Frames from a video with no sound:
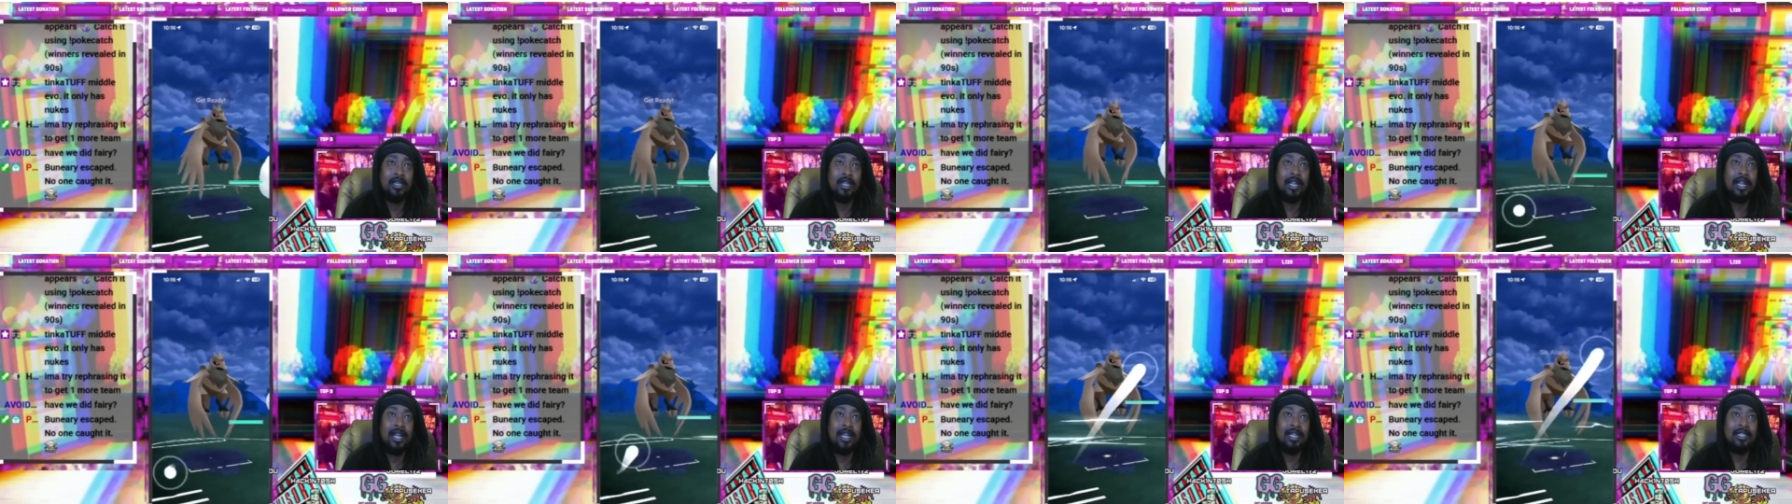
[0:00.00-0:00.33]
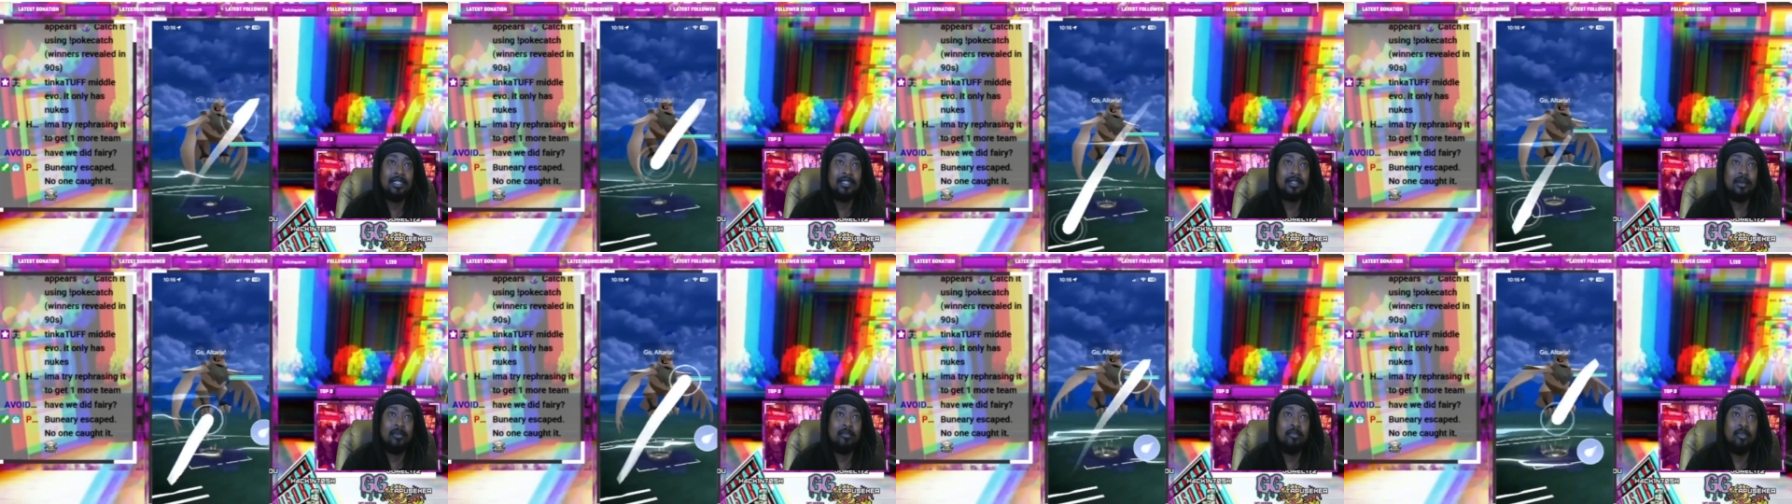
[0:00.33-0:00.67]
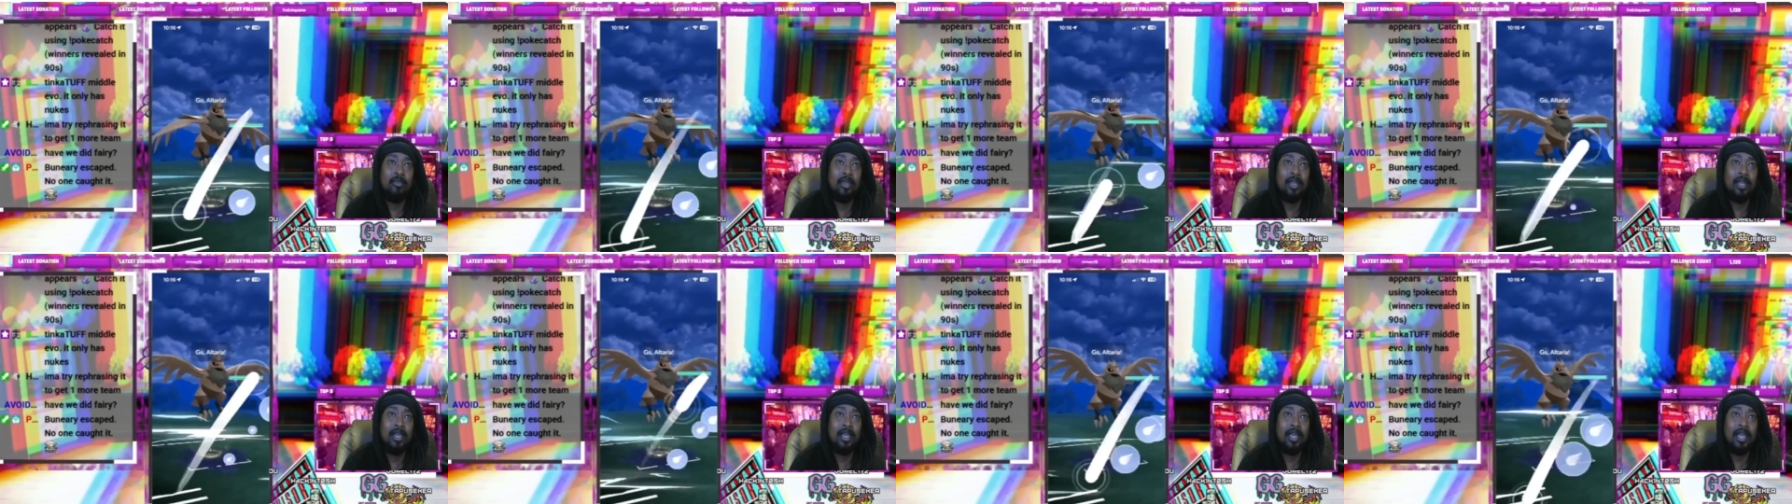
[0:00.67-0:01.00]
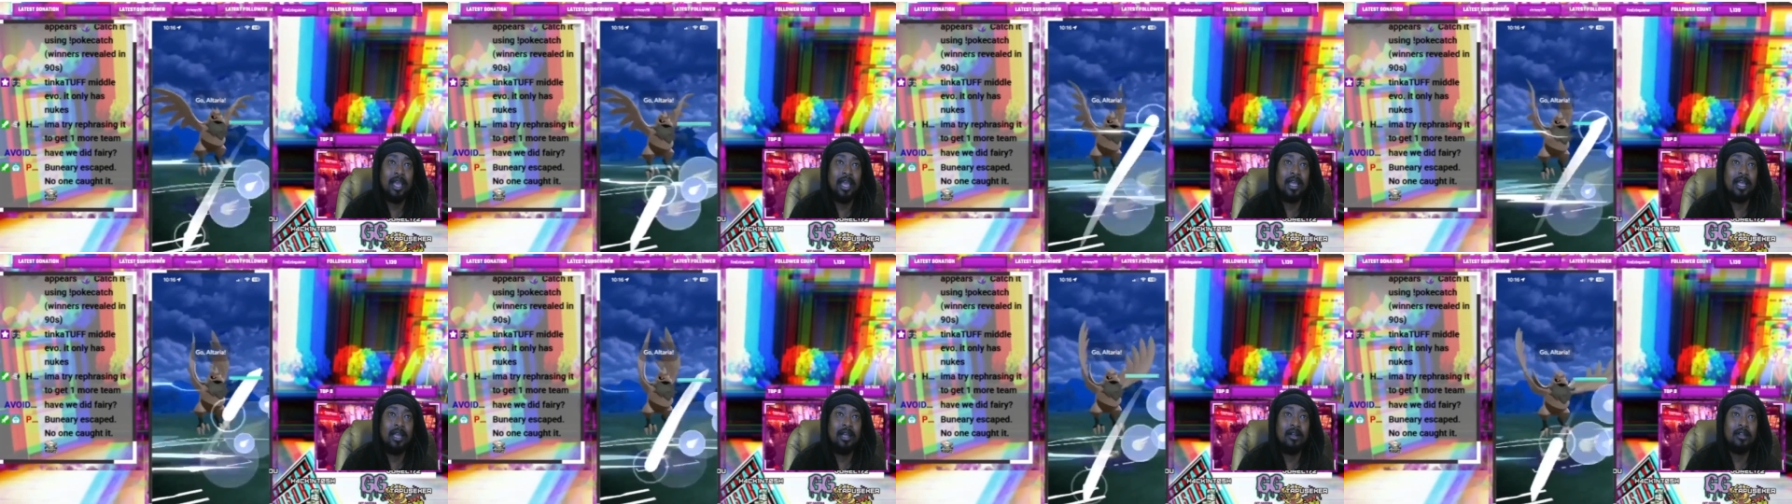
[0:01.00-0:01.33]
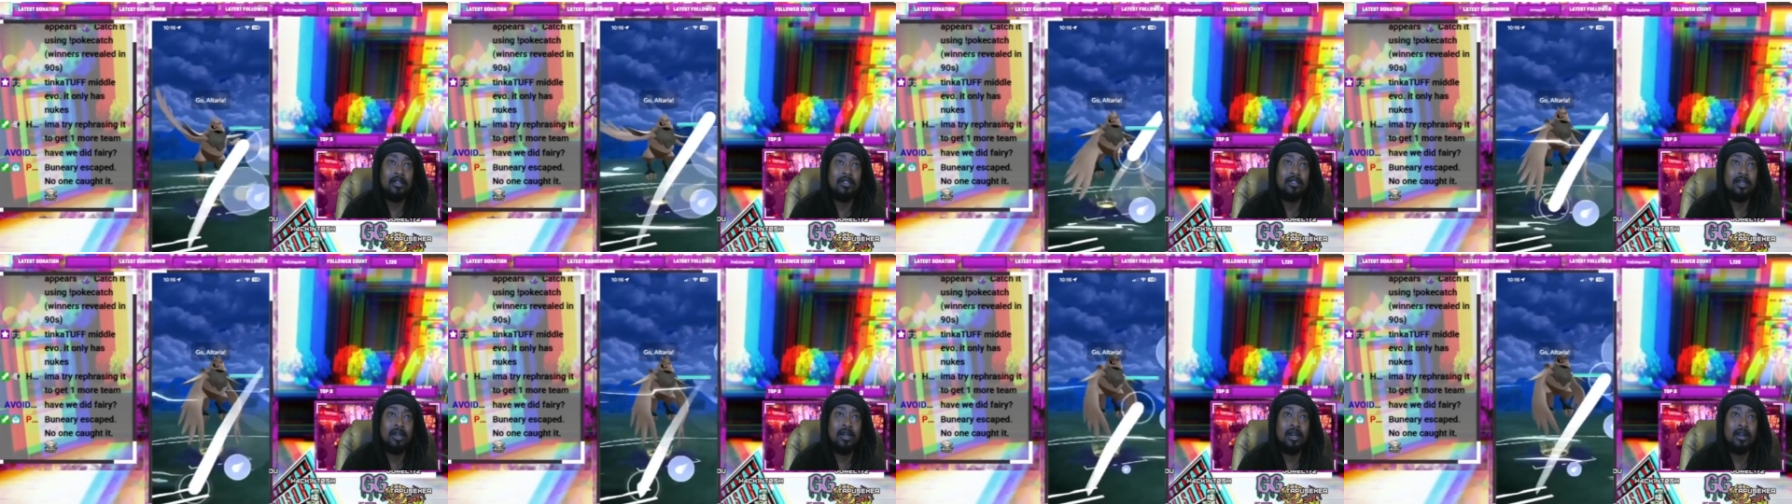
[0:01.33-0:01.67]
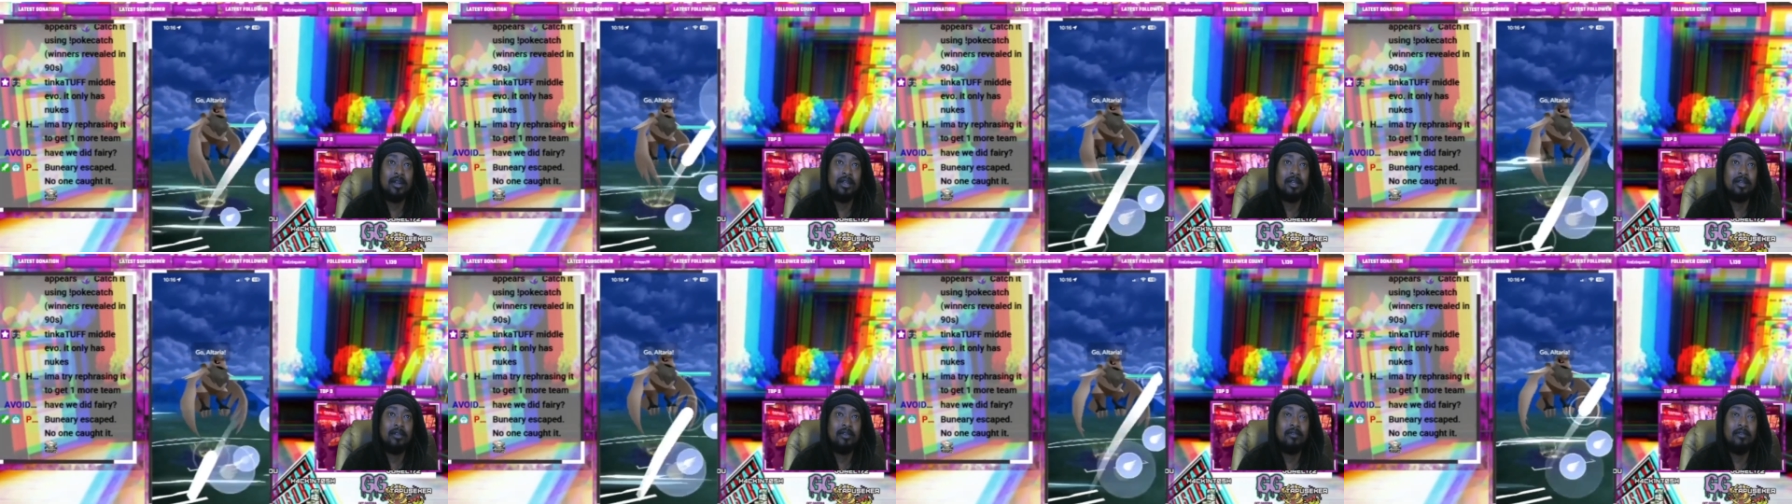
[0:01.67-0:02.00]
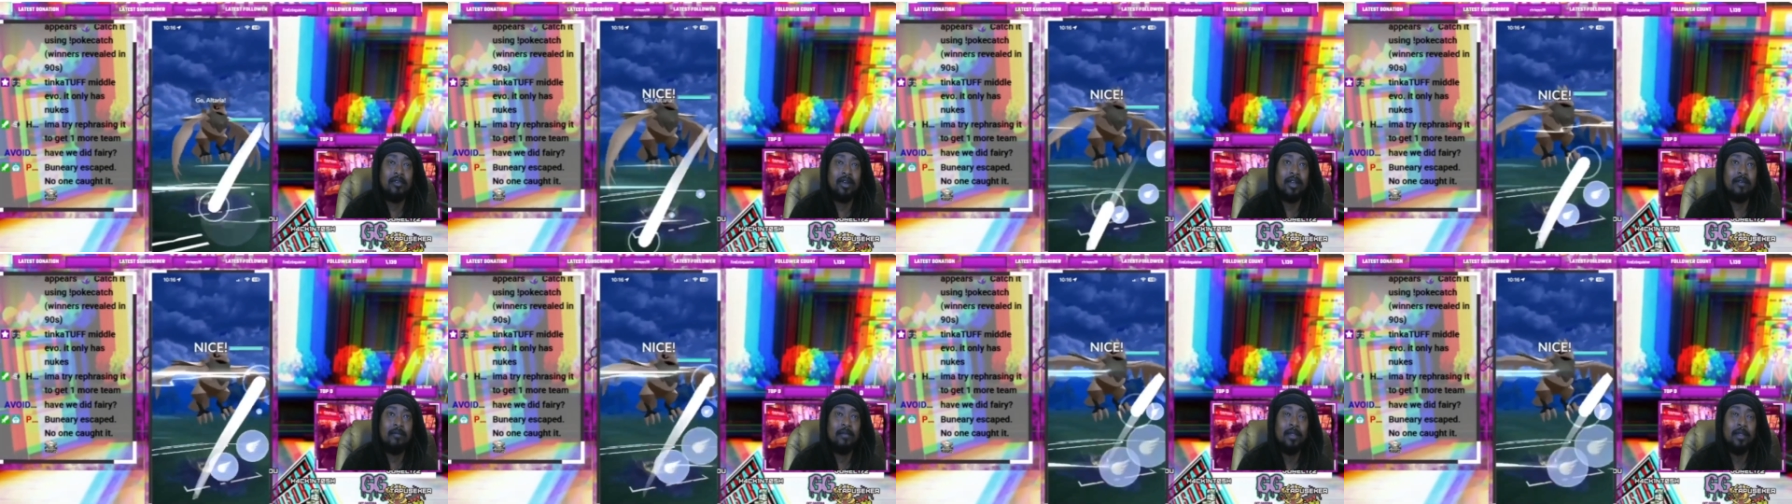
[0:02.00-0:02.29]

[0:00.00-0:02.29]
It ends up being an Altaria, right?